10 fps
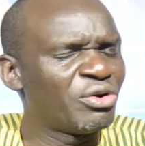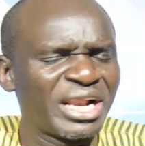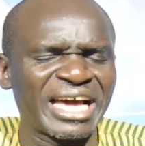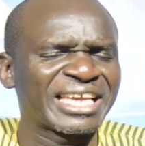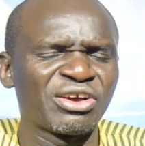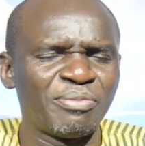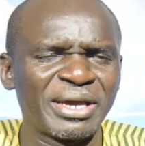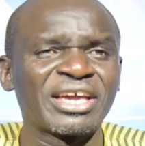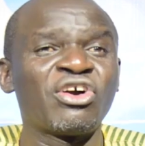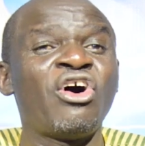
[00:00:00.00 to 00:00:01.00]
lacking or
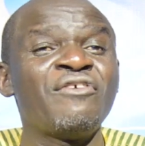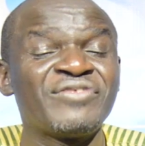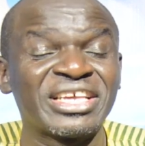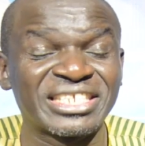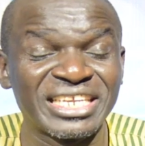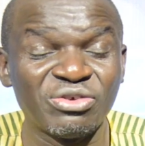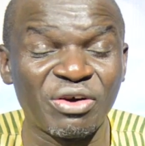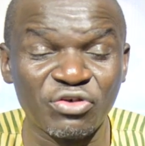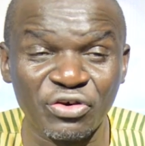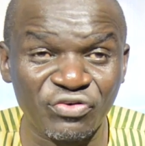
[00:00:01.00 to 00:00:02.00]
begging, obviously you
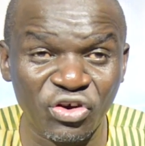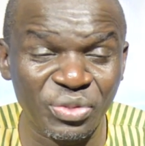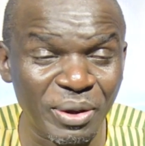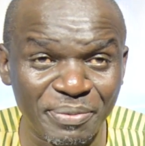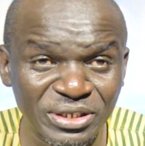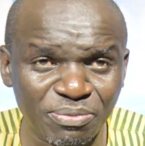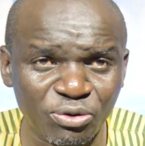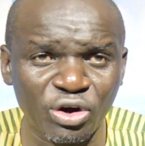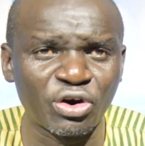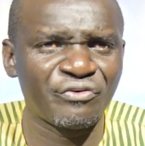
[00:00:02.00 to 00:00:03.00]
have not followed the principle.
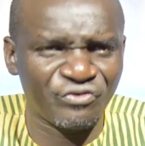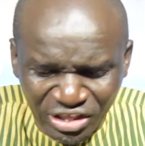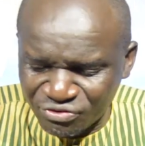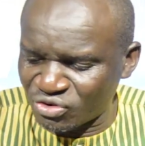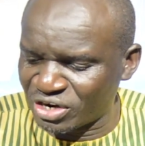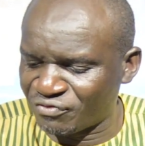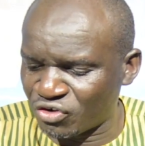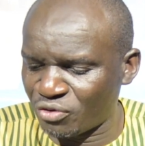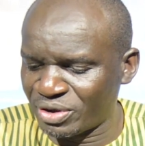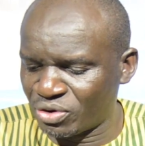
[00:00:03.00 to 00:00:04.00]
You are not faithful in
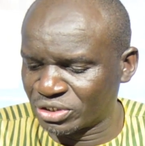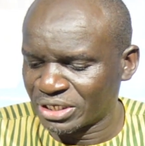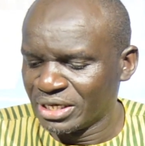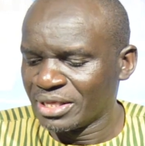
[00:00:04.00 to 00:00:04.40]
following what?